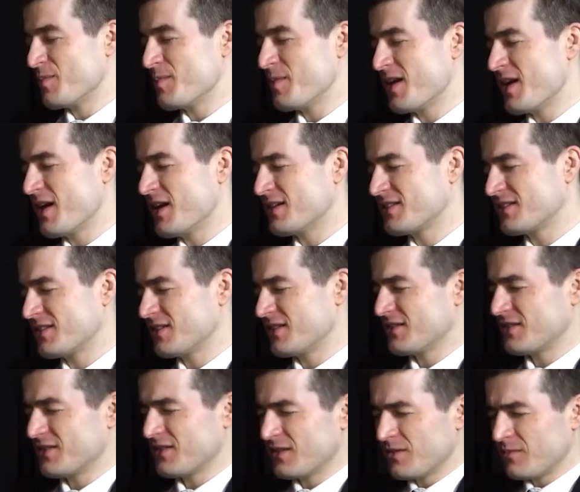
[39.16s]
me ask
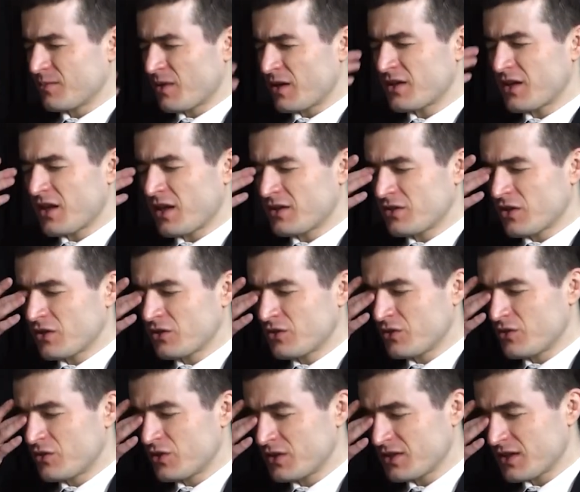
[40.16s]
because um, I, I talk to
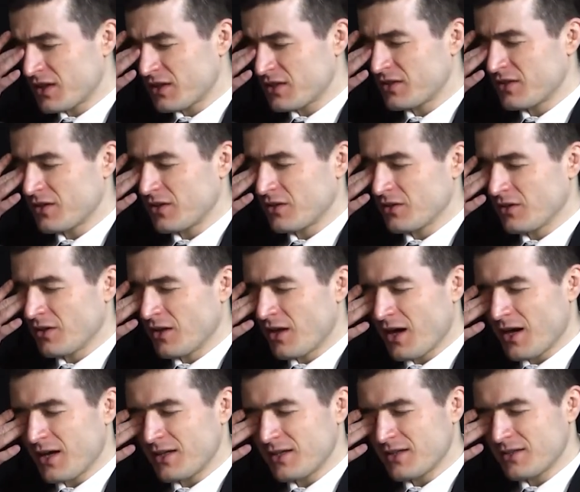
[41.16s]
Chris actually a
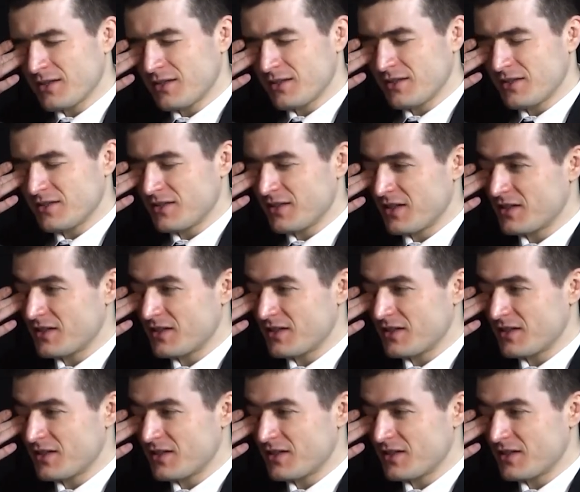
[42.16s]
lot these mm -hmm.